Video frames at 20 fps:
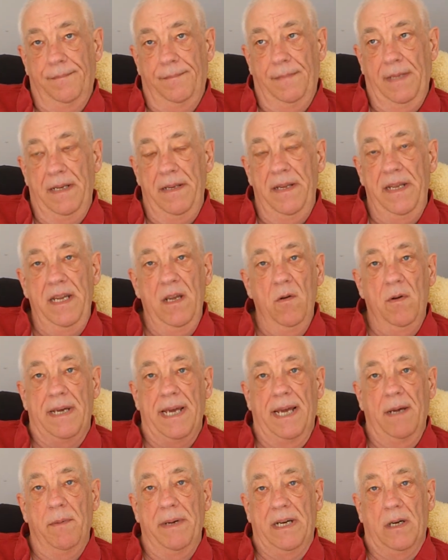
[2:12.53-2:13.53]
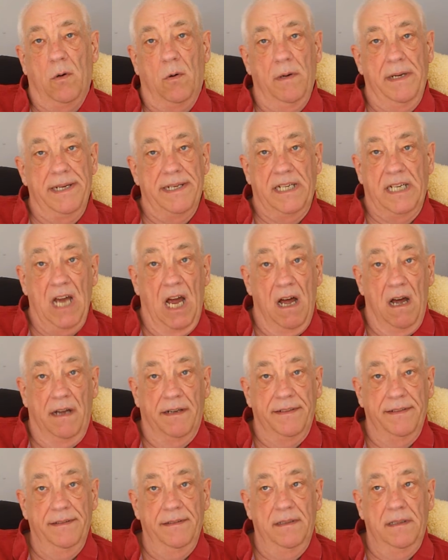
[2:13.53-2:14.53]
In the UK we call it a
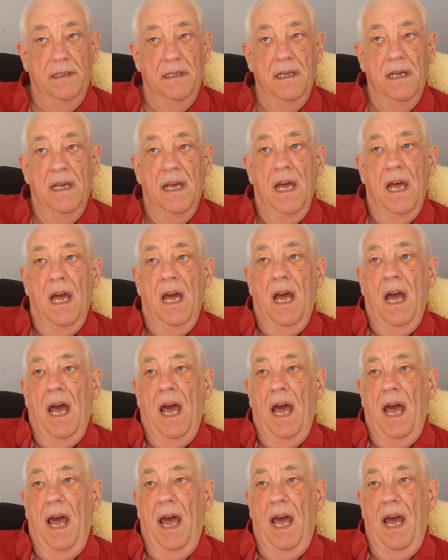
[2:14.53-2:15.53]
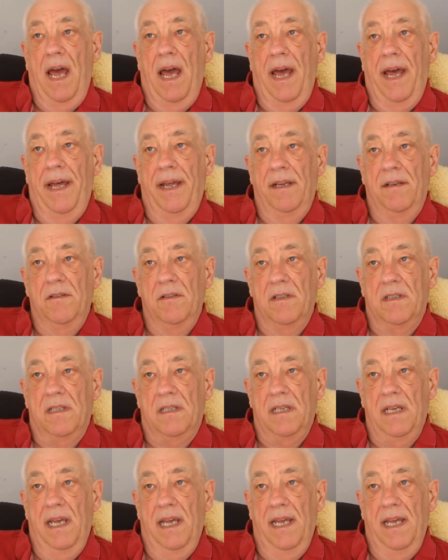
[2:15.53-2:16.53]
garden. And
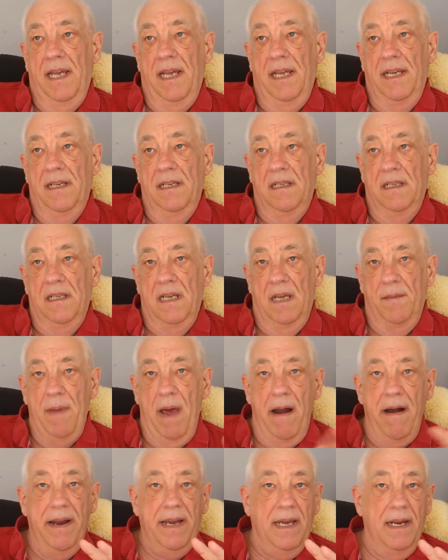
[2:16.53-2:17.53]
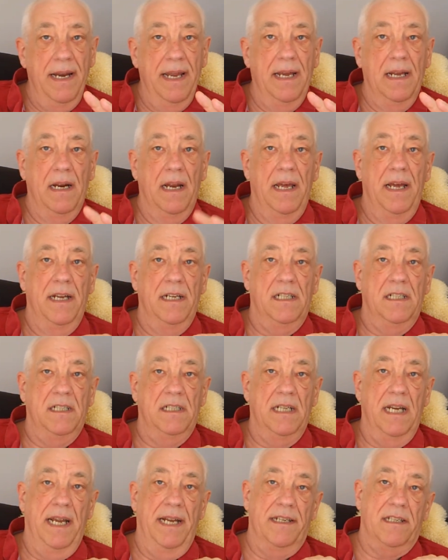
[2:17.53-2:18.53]
in American
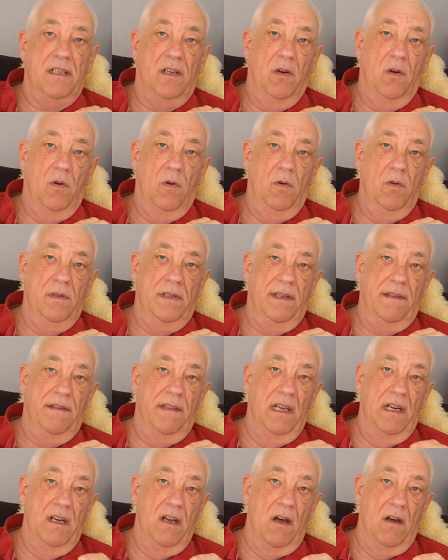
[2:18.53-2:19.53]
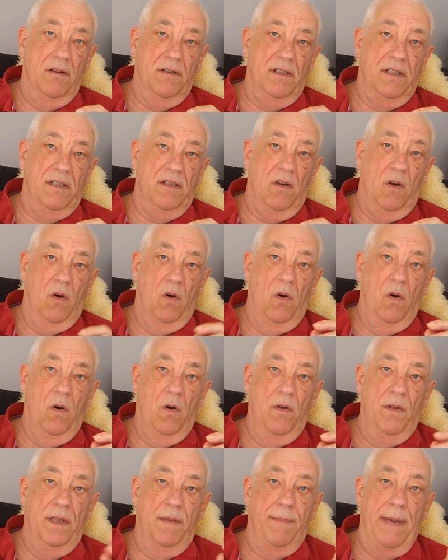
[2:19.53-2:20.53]
English, it's called the lot
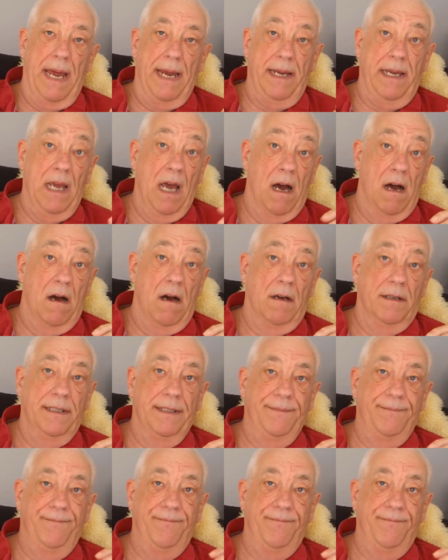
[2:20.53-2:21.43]
or the backyard.